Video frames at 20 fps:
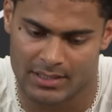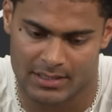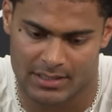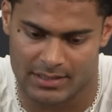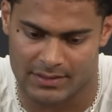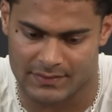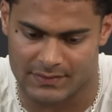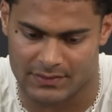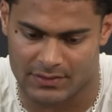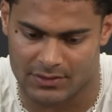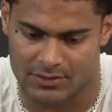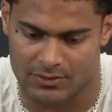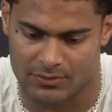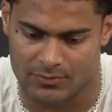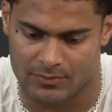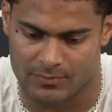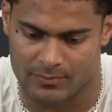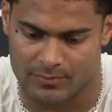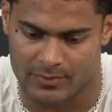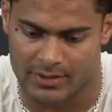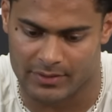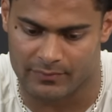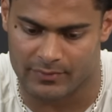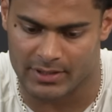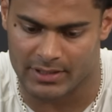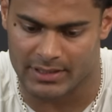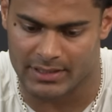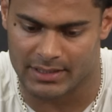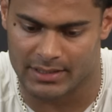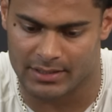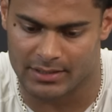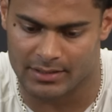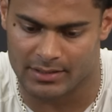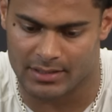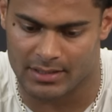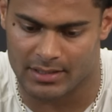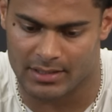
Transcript: And so when really